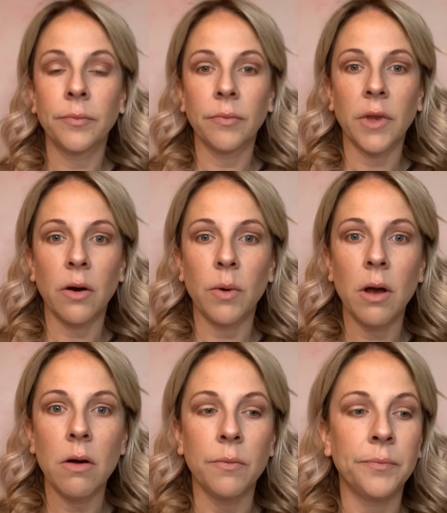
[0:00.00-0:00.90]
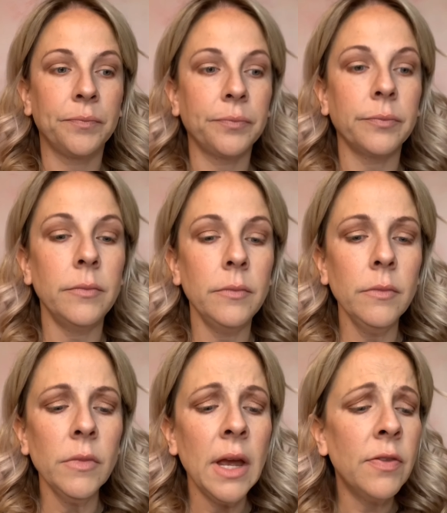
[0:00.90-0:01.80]
There we go.
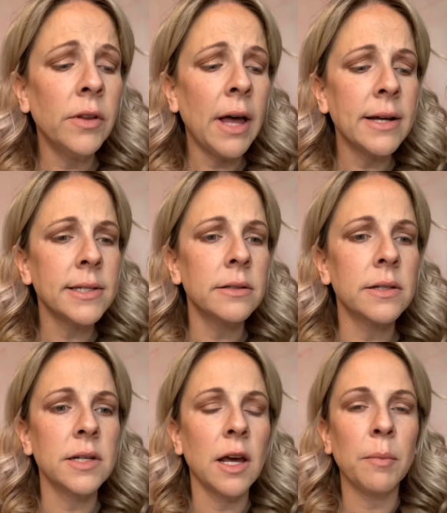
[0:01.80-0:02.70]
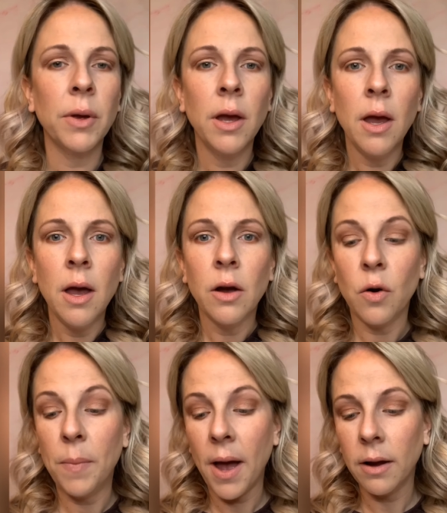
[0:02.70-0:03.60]
And the last little step, go
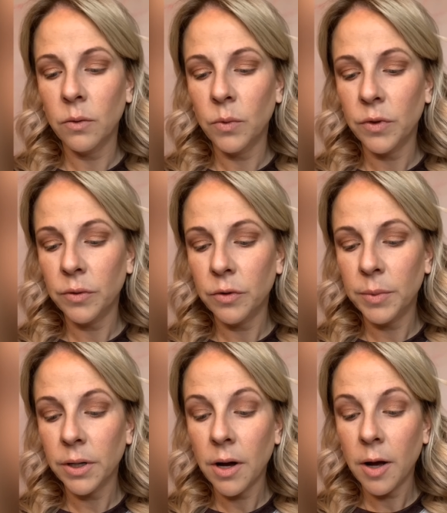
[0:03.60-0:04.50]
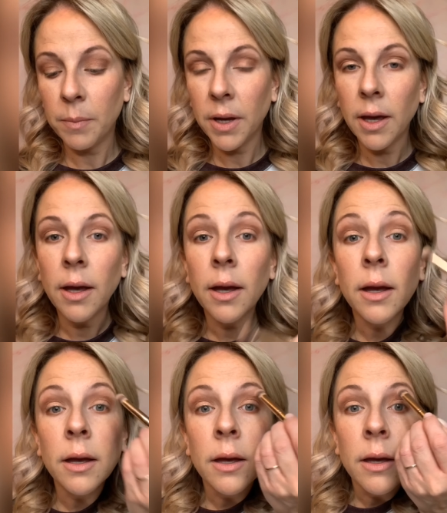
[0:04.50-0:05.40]
back in with a little bit of
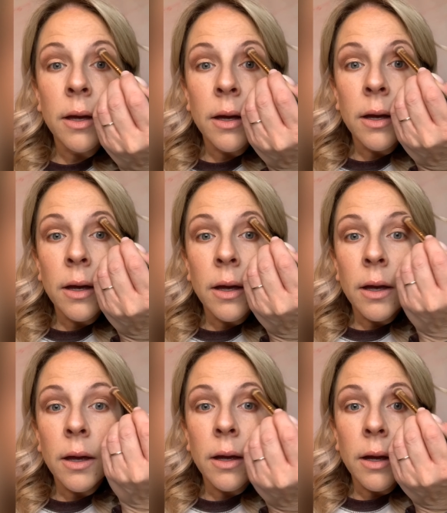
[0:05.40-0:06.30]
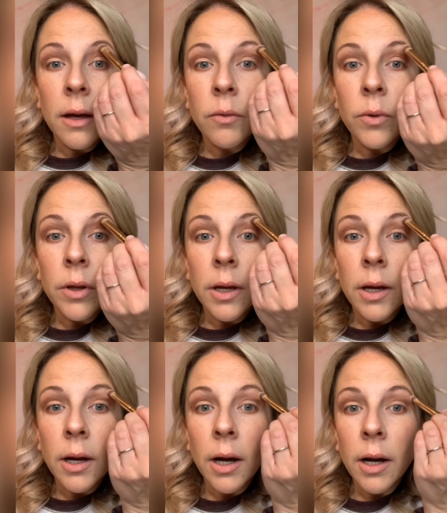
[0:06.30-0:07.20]
Cupcake and really
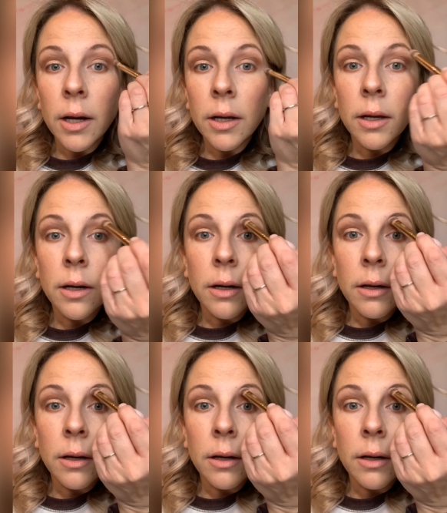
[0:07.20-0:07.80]
cut in.